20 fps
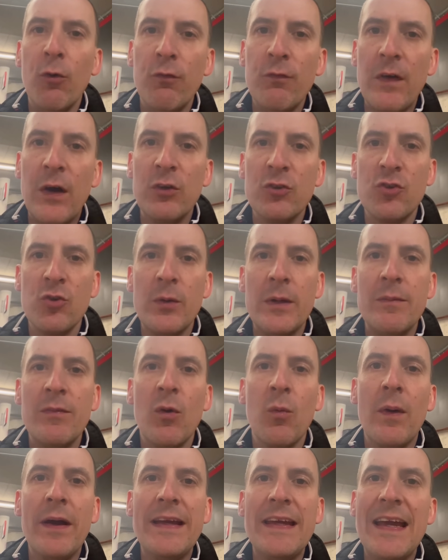fell to him,
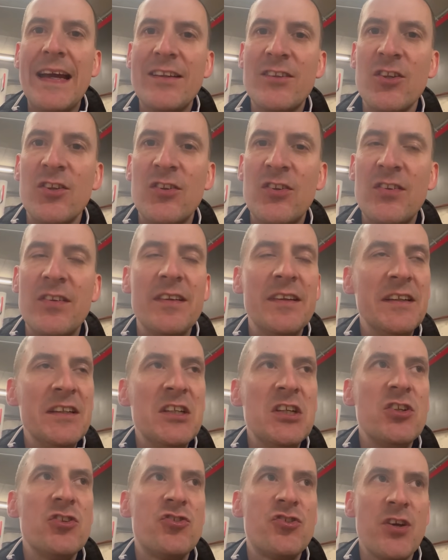the way he had to
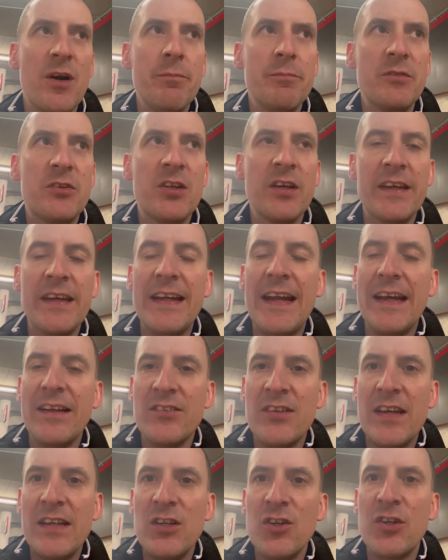jump to
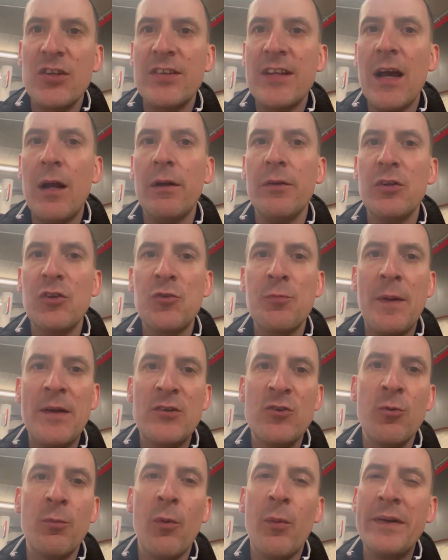connect it, you could tell it was
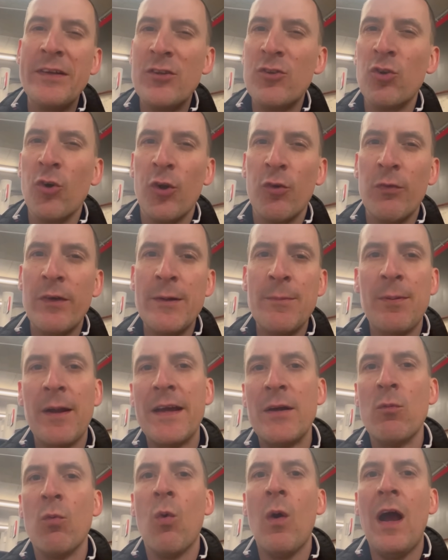special. But when he saw the
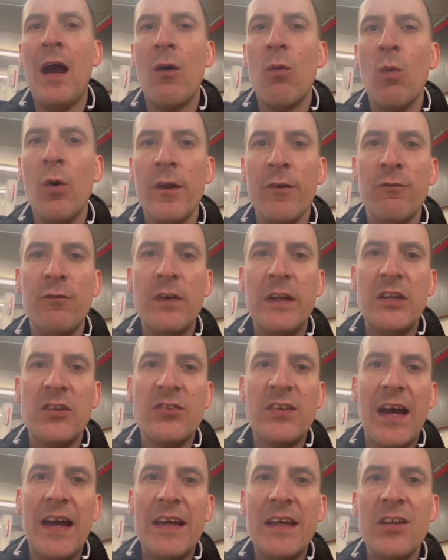replay, wow, what a finish
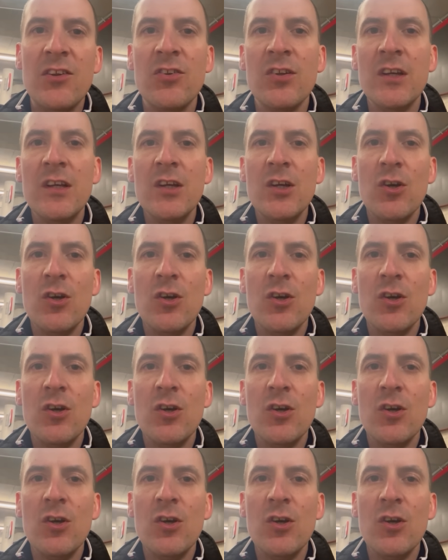that is.